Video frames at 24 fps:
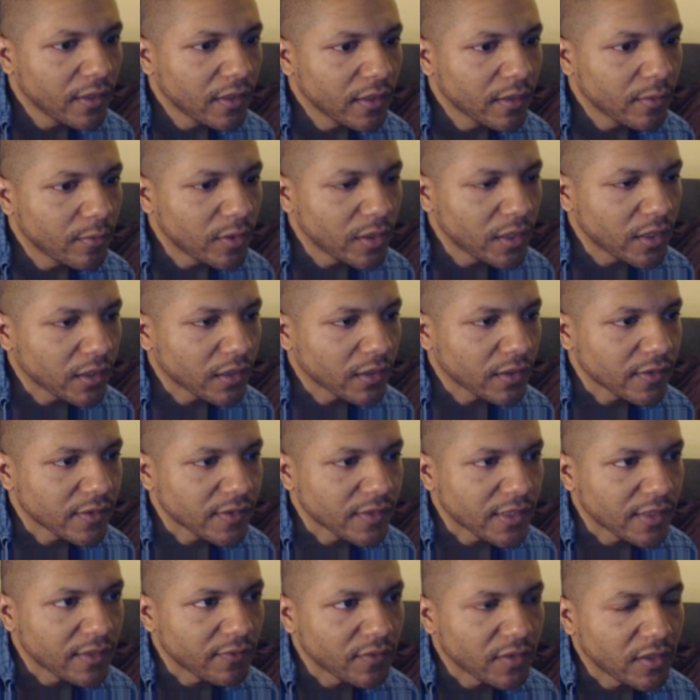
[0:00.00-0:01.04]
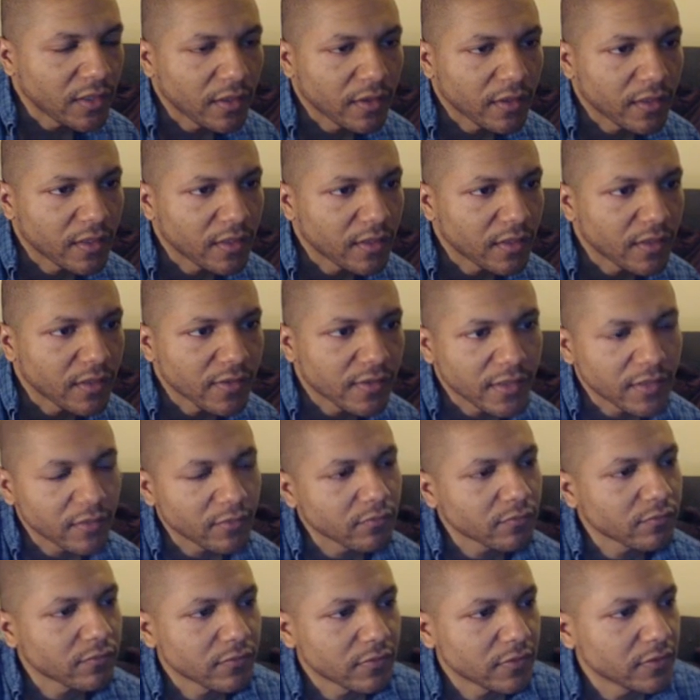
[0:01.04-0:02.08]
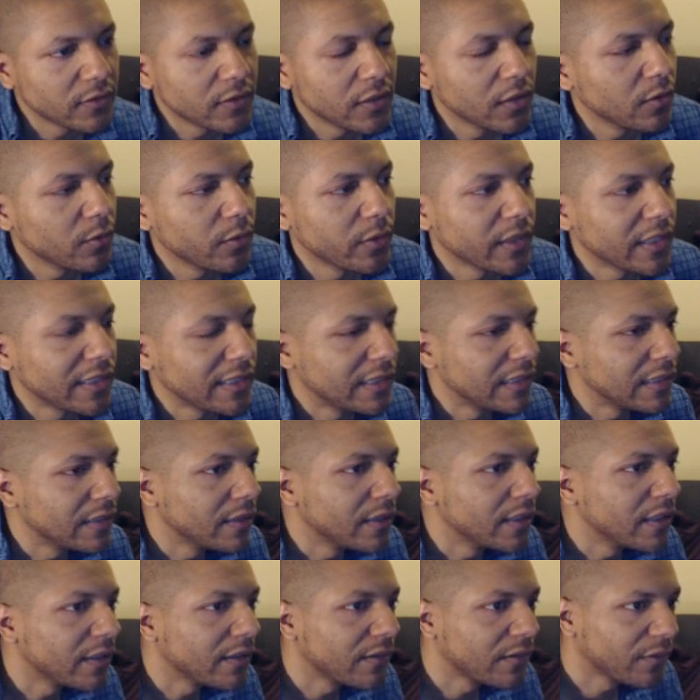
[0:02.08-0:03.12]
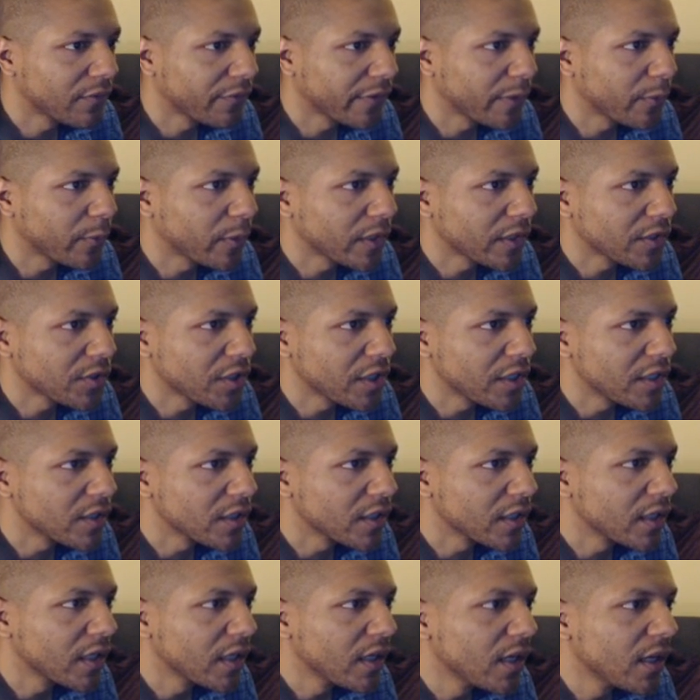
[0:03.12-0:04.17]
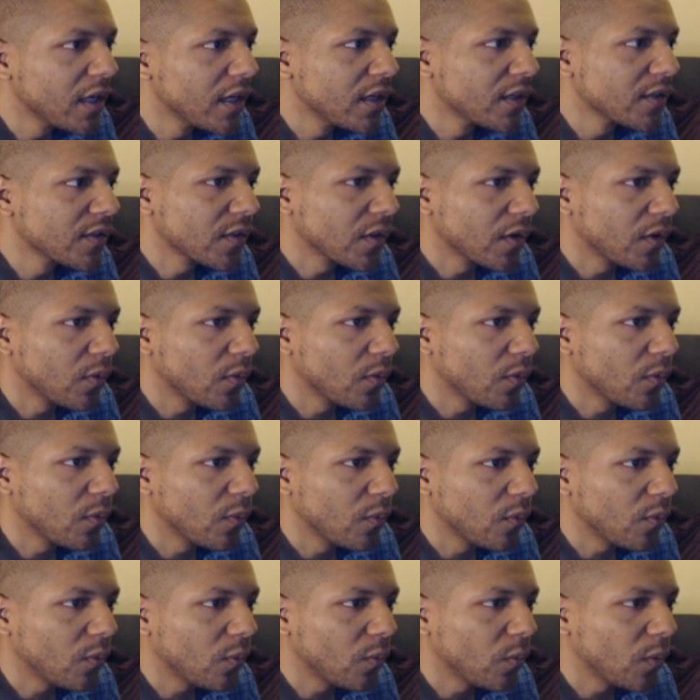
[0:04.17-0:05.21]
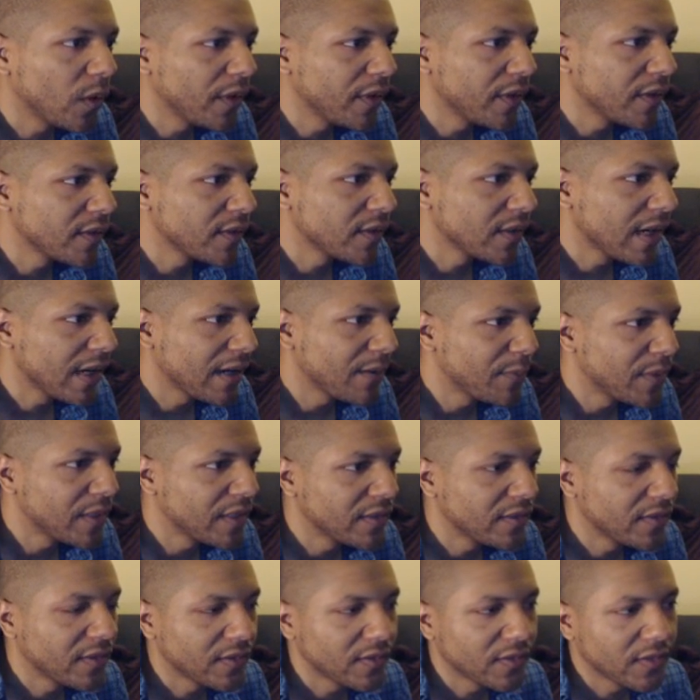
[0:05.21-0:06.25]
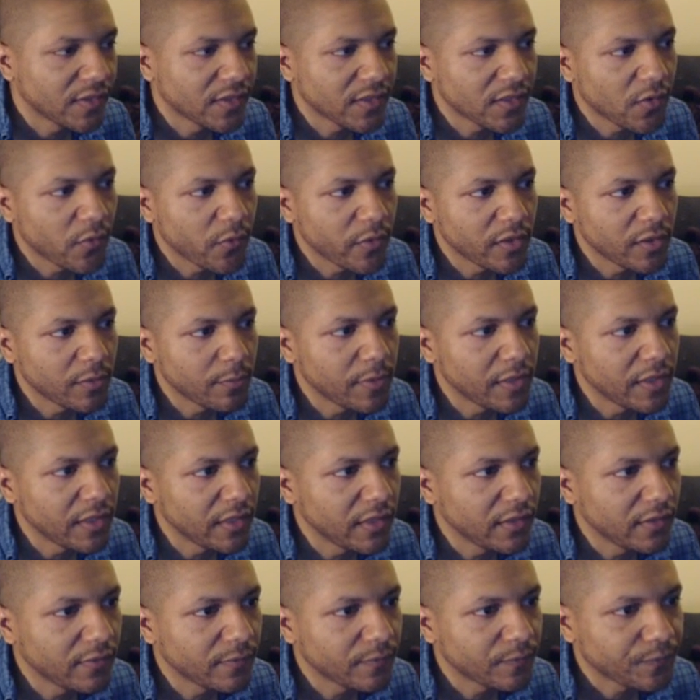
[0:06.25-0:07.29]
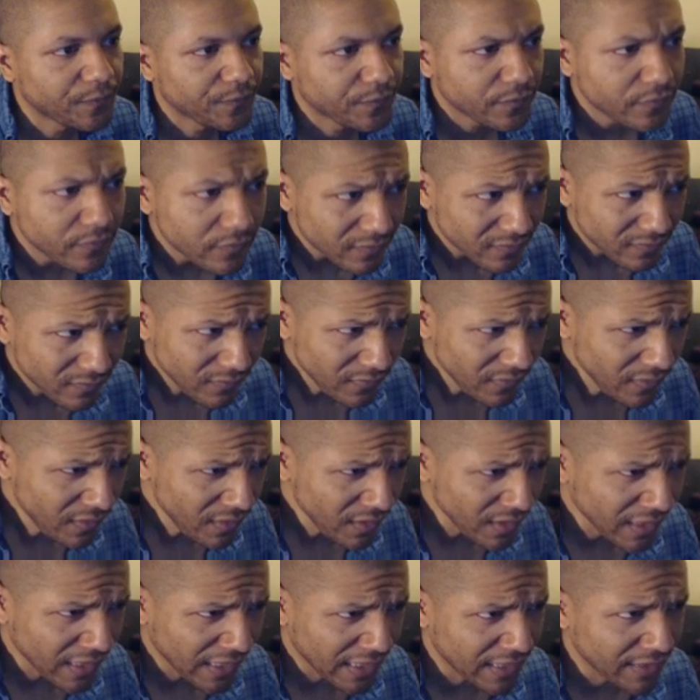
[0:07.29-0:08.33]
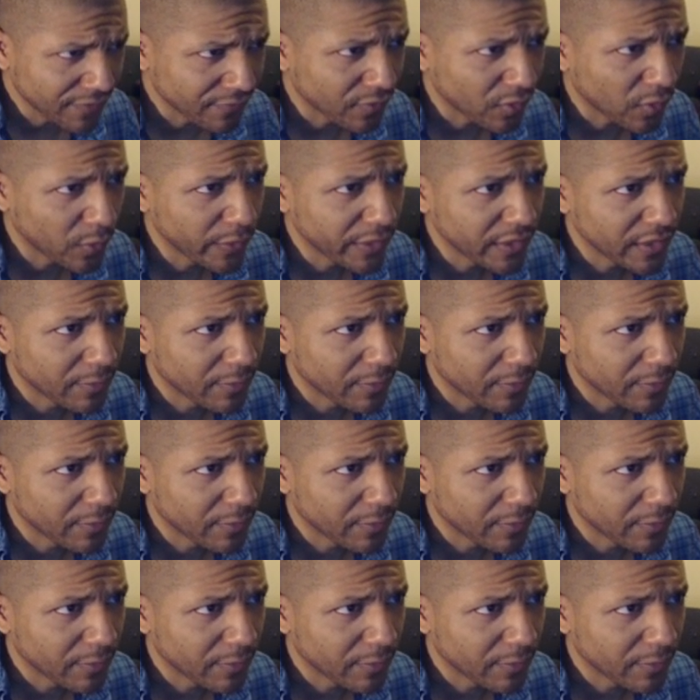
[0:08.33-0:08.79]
I'm not going to save anything because I don't know what I did there and if I want to change it. So what this game is, is it's going to be kind of quick